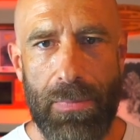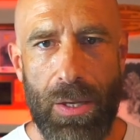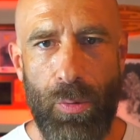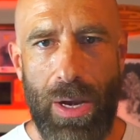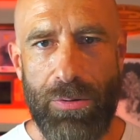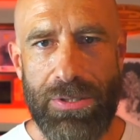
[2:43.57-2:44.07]

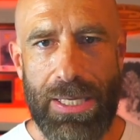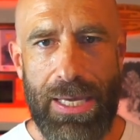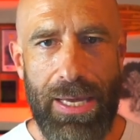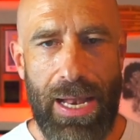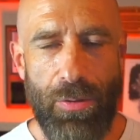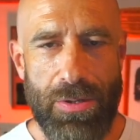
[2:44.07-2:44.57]
When I was a
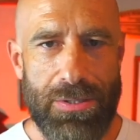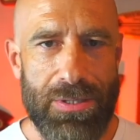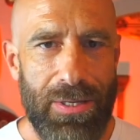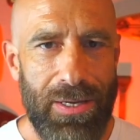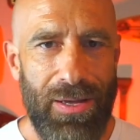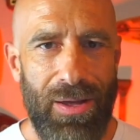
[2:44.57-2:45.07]
kid, I was
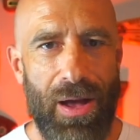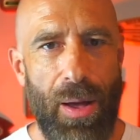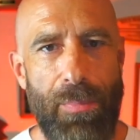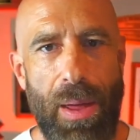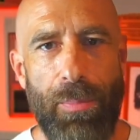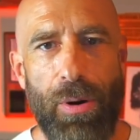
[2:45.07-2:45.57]
a
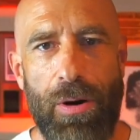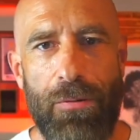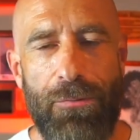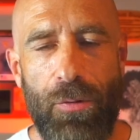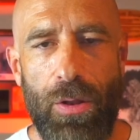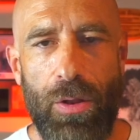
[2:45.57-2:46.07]
member
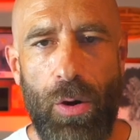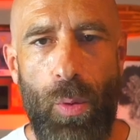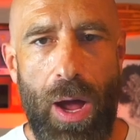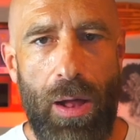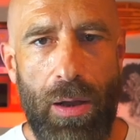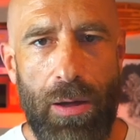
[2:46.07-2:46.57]
for a little
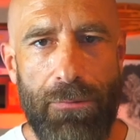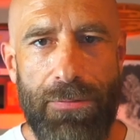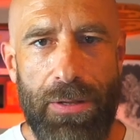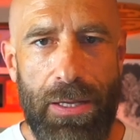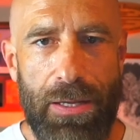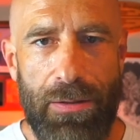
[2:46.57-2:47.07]
while of
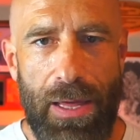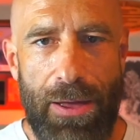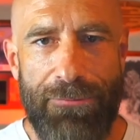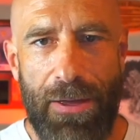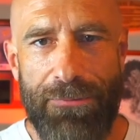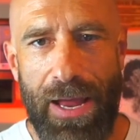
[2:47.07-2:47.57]
the
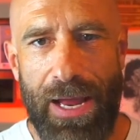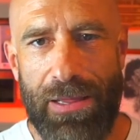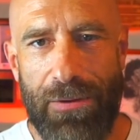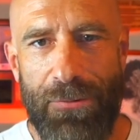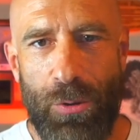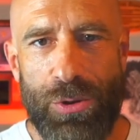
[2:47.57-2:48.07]
FFA, the
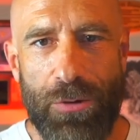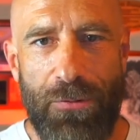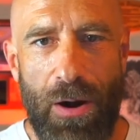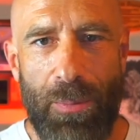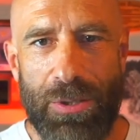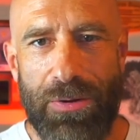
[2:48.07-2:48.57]
Future
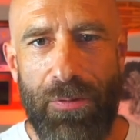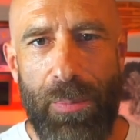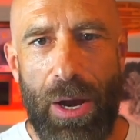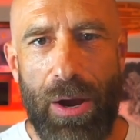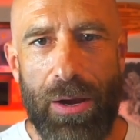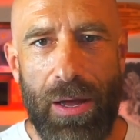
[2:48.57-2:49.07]
Farmers of
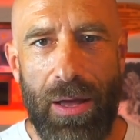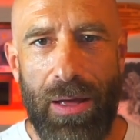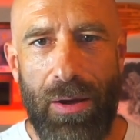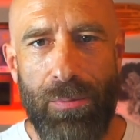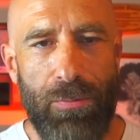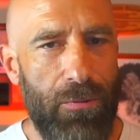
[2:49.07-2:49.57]
America.
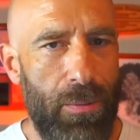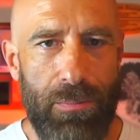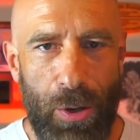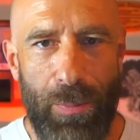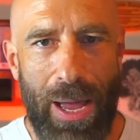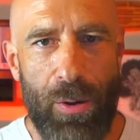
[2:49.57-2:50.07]
I'm from
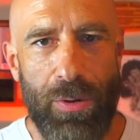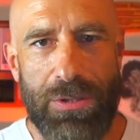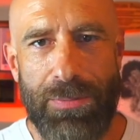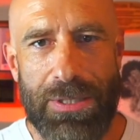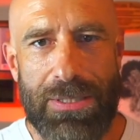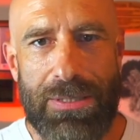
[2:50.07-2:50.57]
backwoods
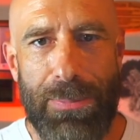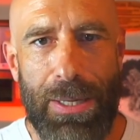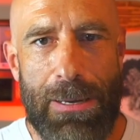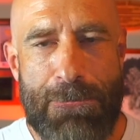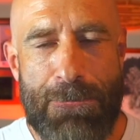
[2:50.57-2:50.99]
Mississippi.